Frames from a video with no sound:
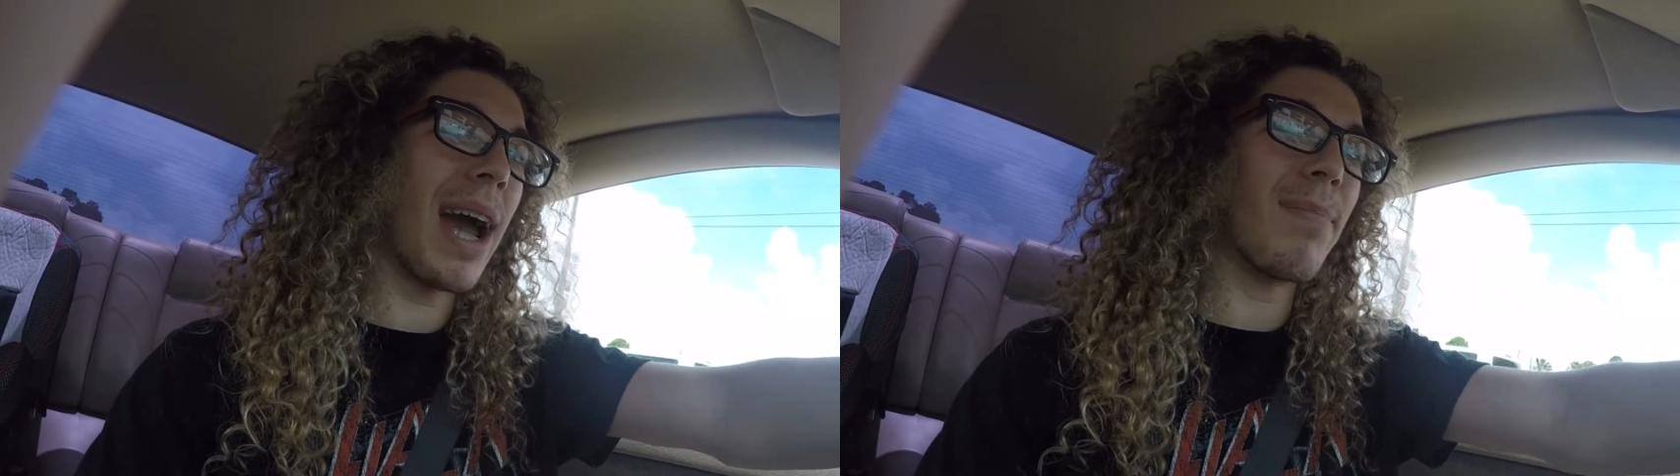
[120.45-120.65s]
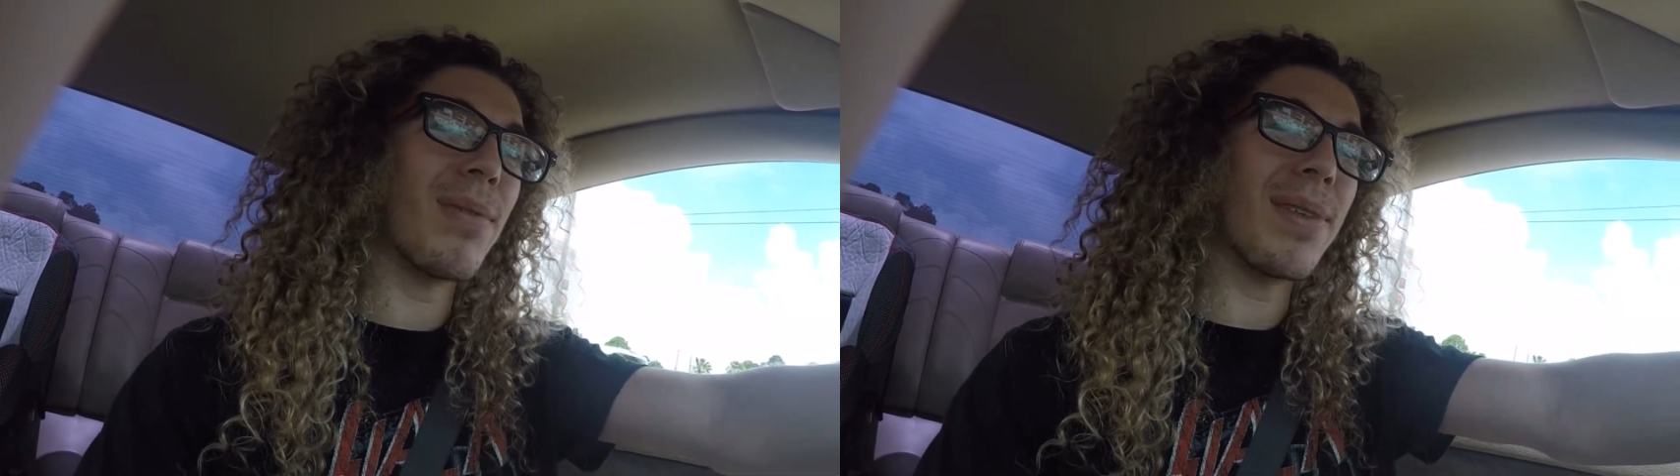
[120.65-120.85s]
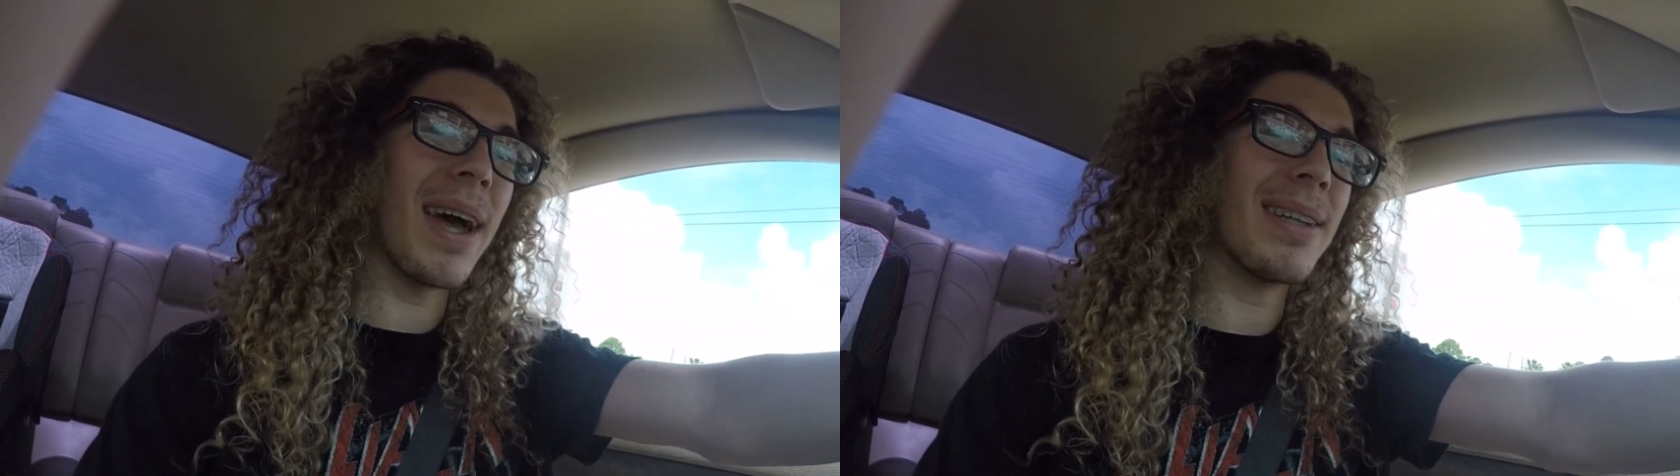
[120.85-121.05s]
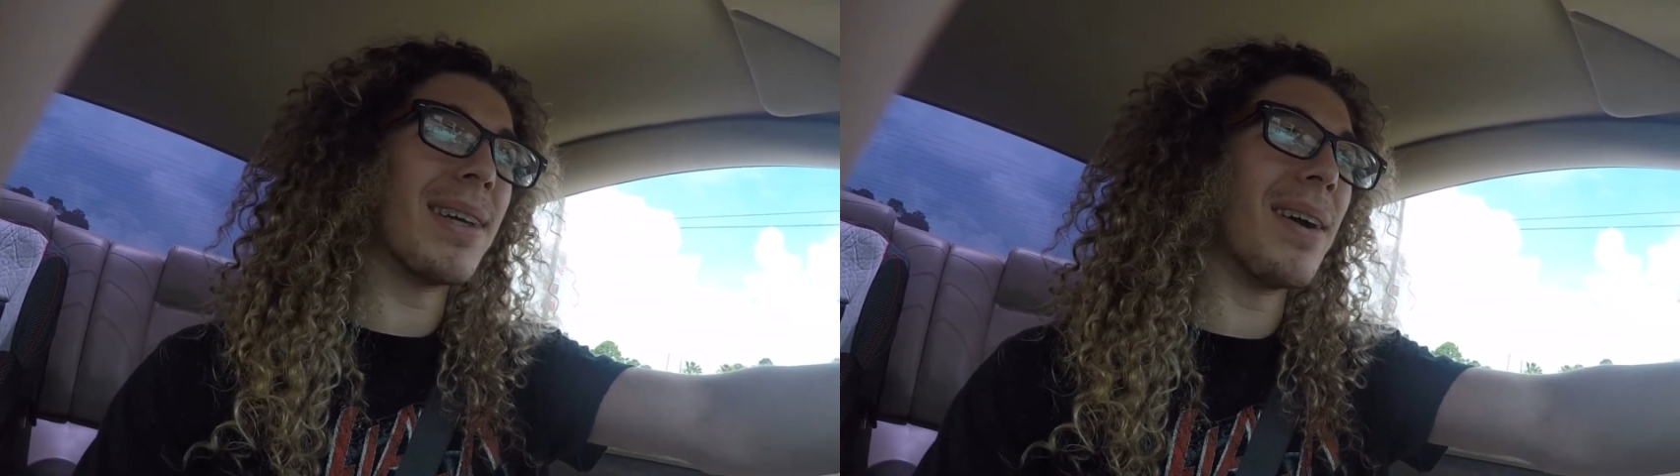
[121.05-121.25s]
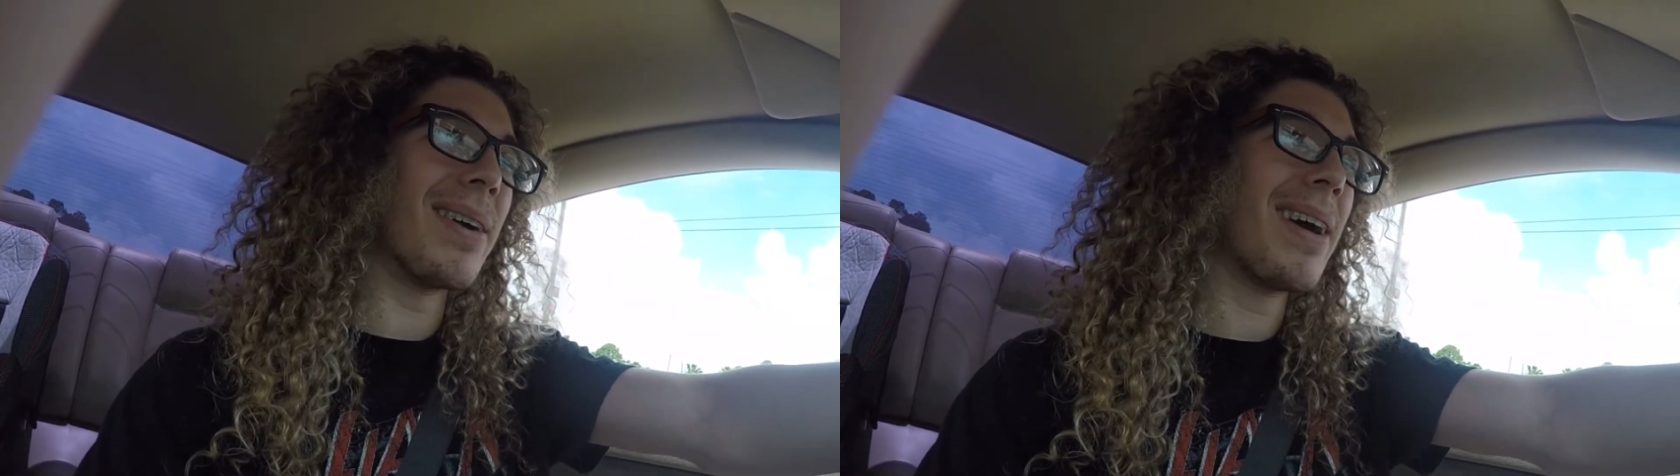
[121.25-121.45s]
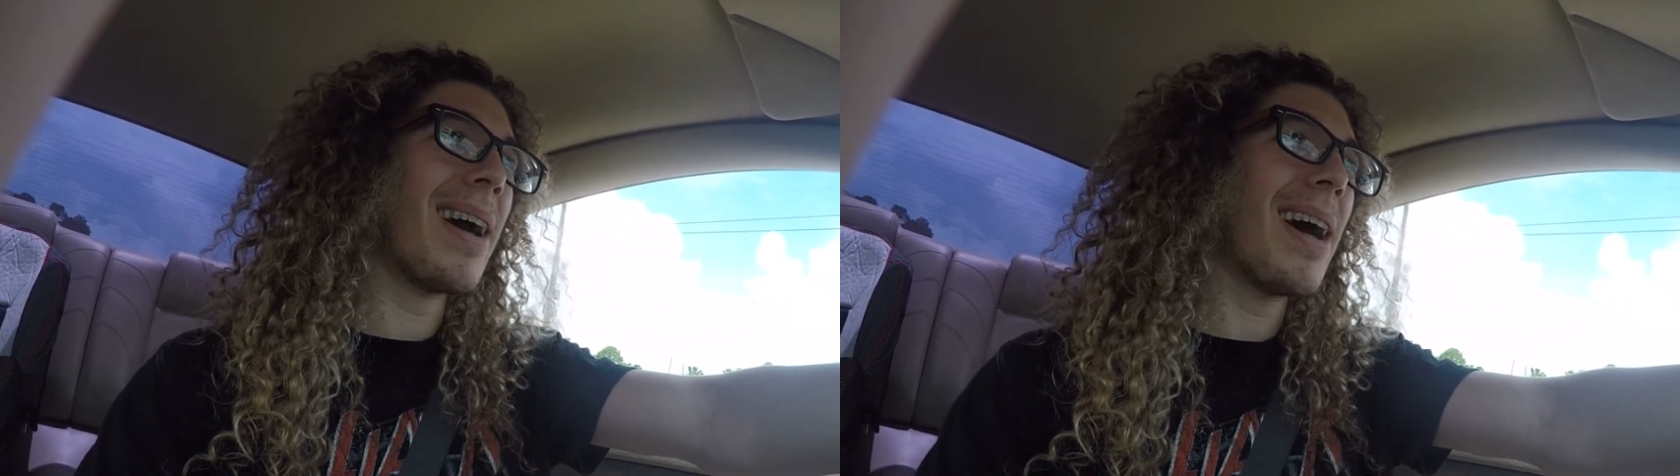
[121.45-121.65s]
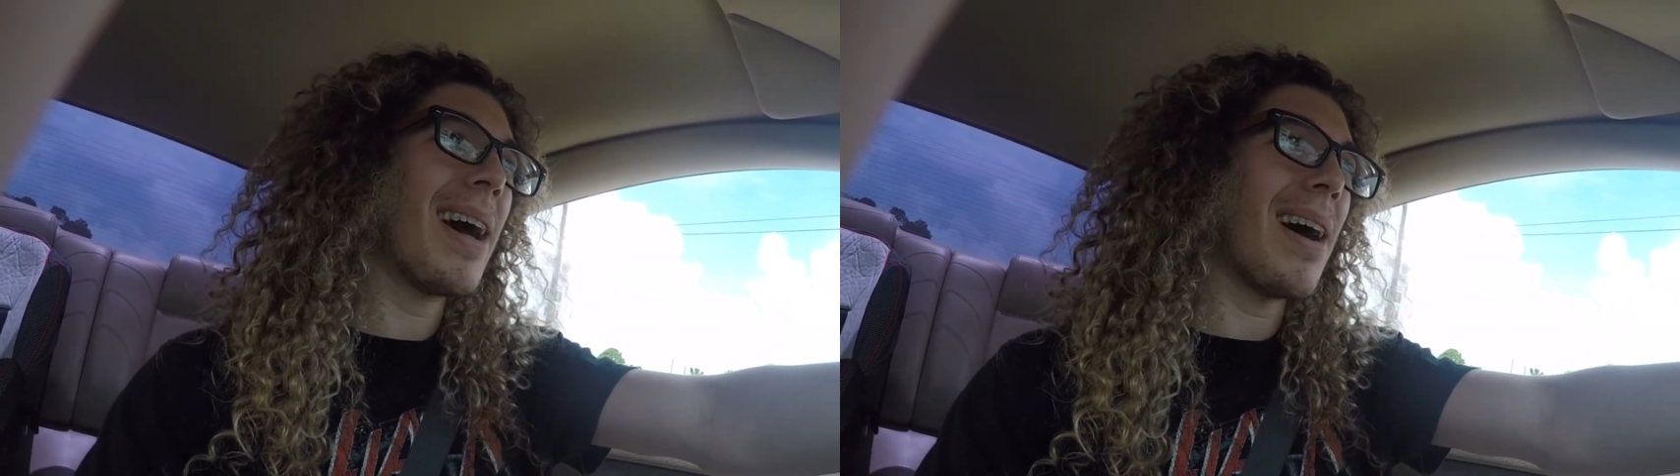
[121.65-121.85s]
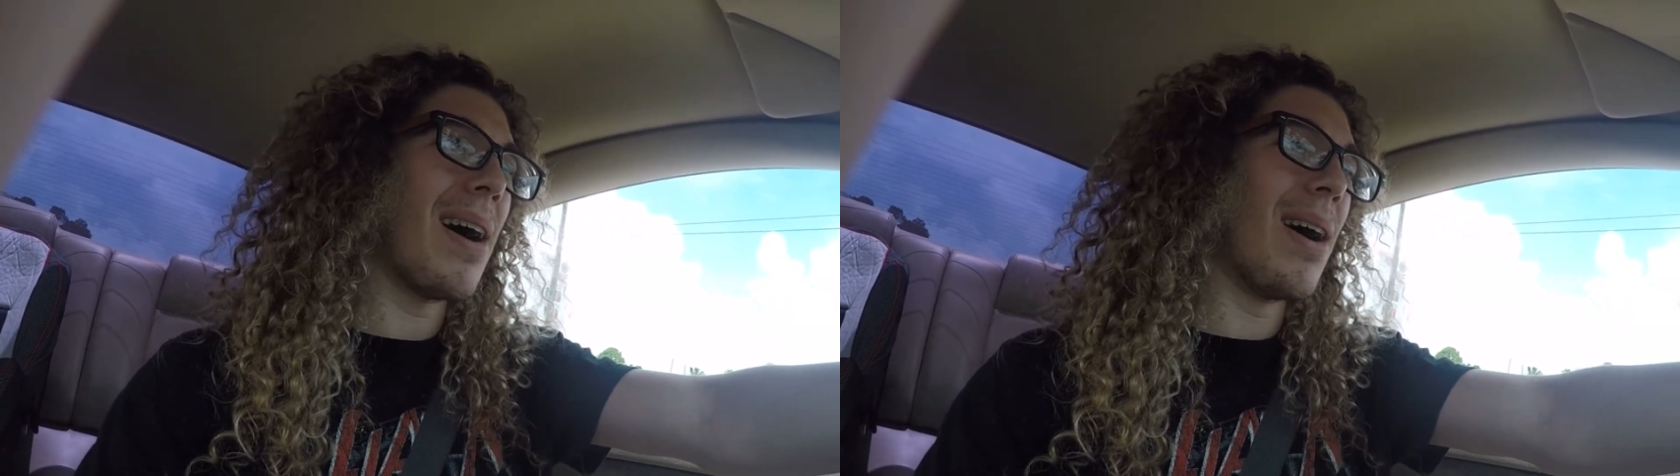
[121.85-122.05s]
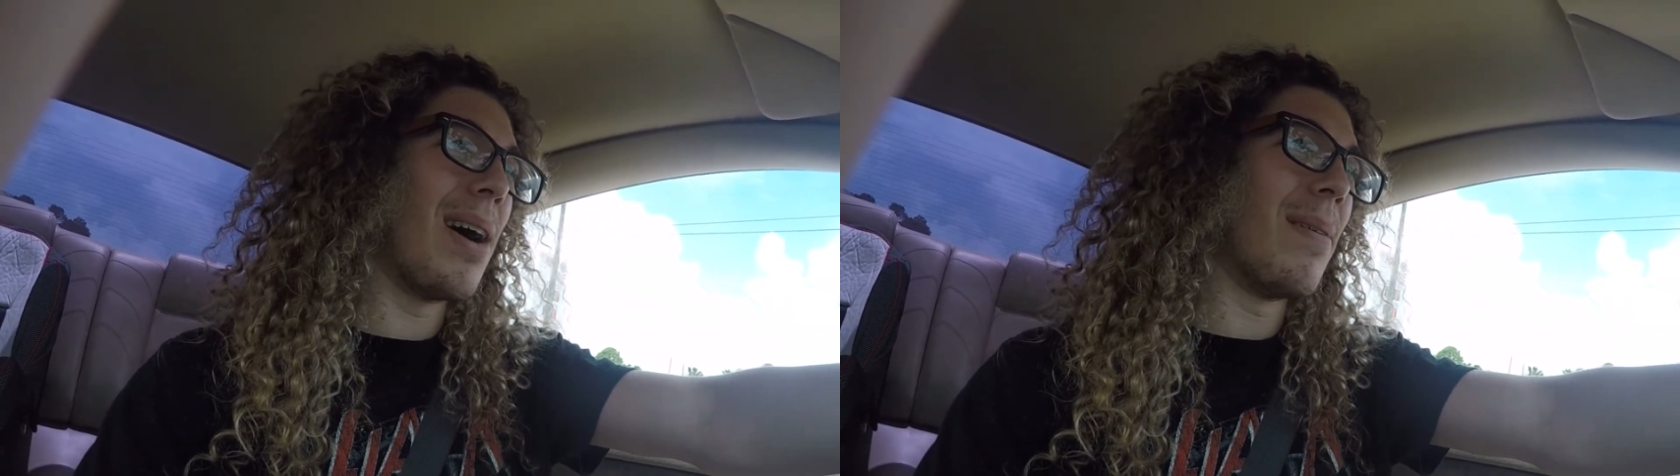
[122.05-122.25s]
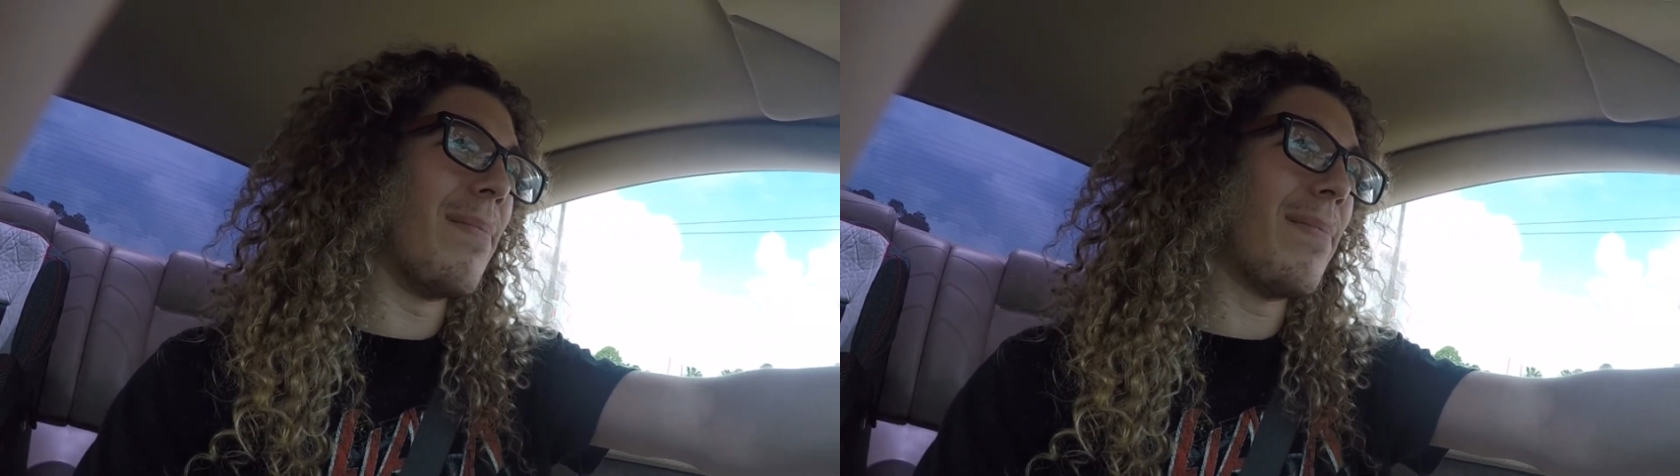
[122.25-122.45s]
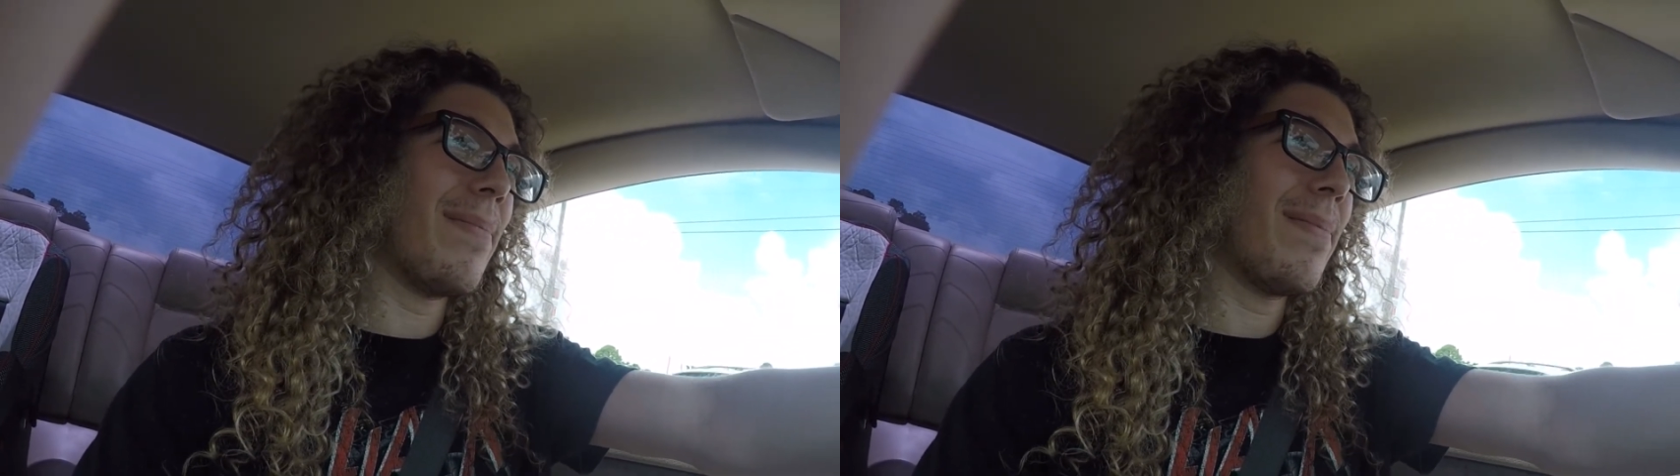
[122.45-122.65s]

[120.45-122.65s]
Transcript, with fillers: happy with that too. Um,